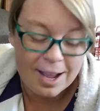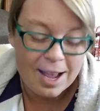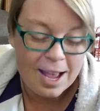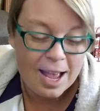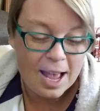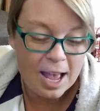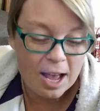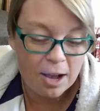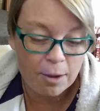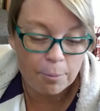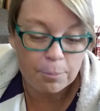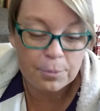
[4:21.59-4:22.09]

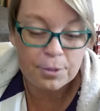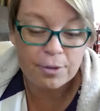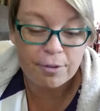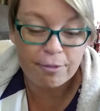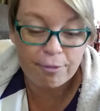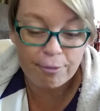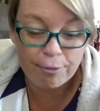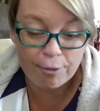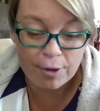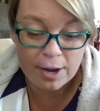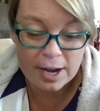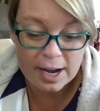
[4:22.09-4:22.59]
helped
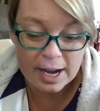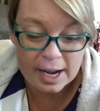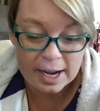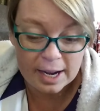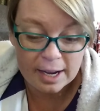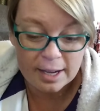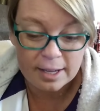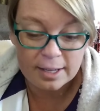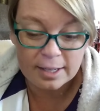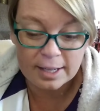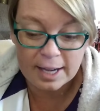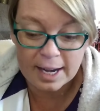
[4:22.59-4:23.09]
free
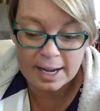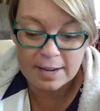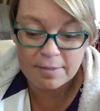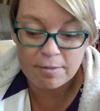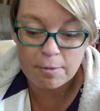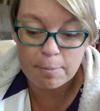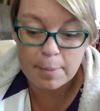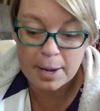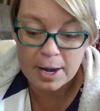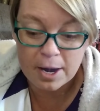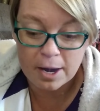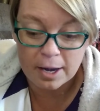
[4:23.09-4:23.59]
Native
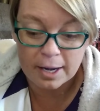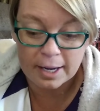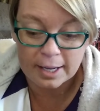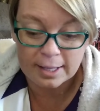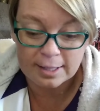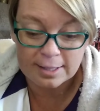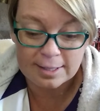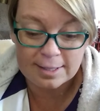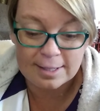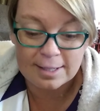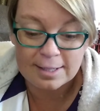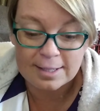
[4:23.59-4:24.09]

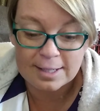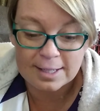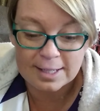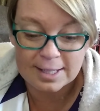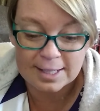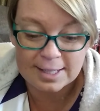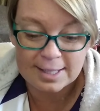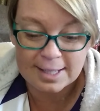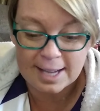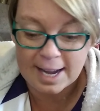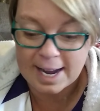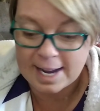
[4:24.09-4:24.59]
Americans to
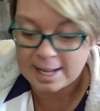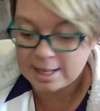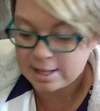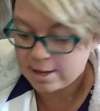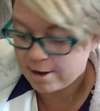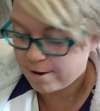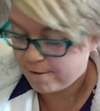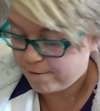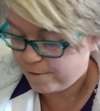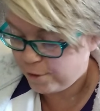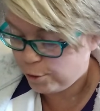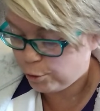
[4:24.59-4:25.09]
decide their
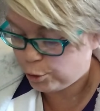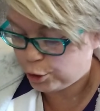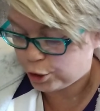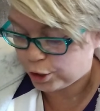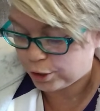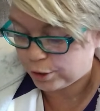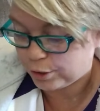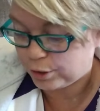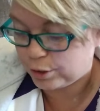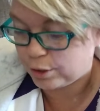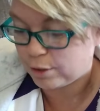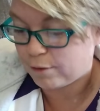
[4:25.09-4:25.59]

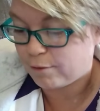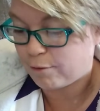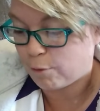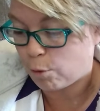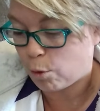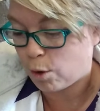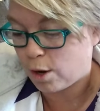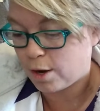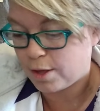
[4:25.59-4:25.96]
futures for